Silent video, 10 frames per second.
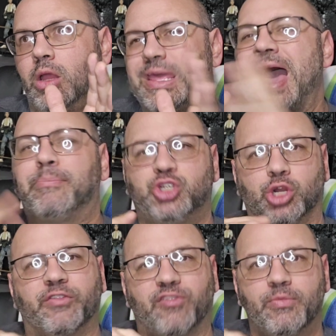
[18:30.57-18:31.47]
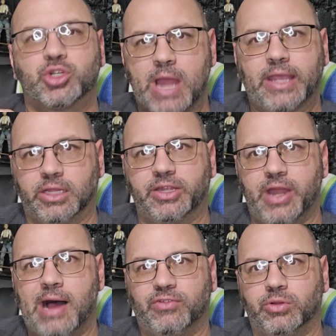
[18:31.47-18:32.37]
capture from the Dracula
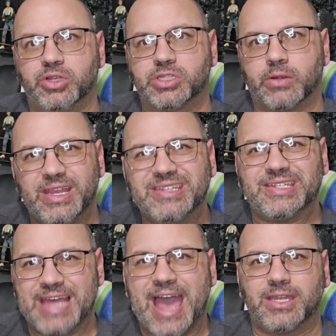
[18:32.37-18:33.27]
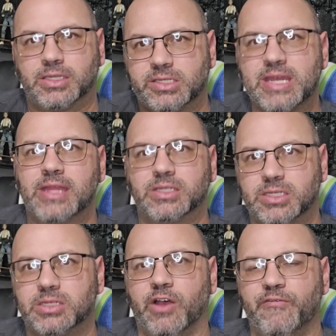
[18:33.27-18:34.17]
novel, because there is that
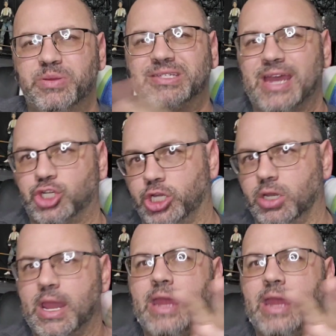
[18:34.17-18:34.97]
sense of possession.